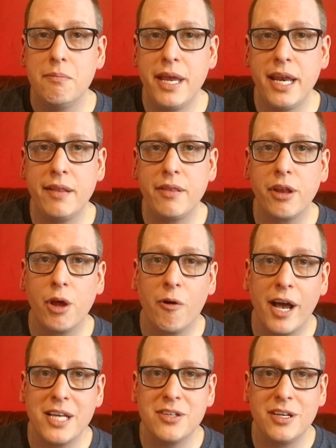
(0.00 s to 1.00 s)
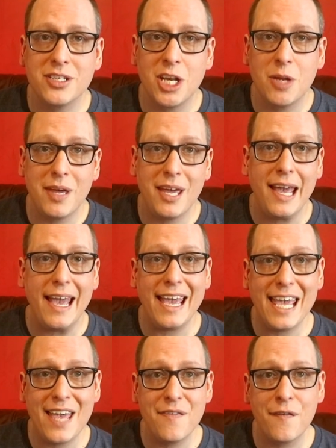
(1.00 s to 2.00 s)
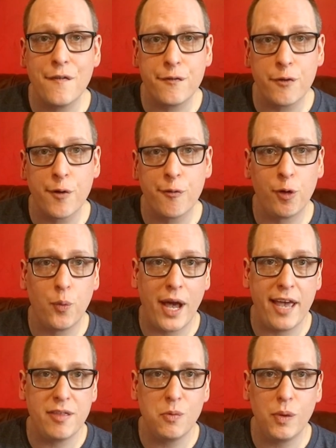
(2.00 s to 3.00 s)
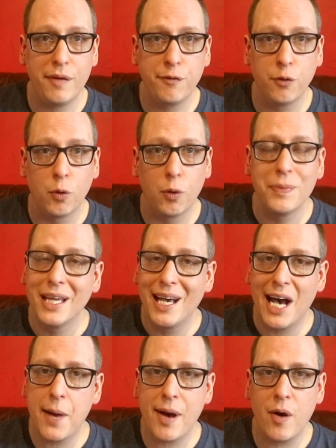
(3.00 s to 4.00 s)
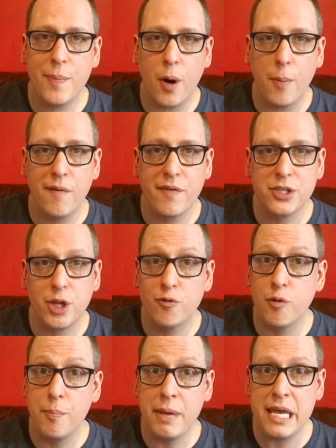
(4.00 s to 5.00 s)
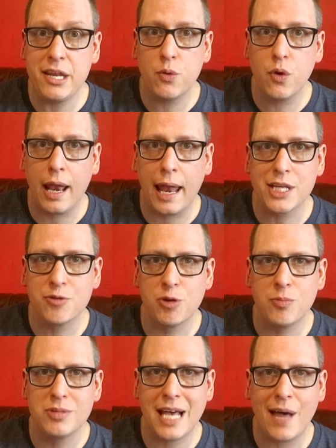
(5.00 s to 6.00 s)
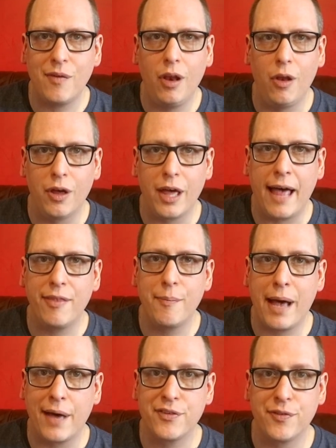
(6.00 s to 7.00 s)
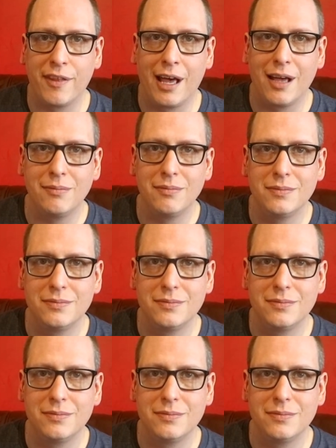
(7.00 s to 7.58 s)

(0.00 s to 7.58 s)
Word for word: meaning that the horizon is going to be even further away than we thought. How about we pop over to the remedial classroom to have a look at the maths for that?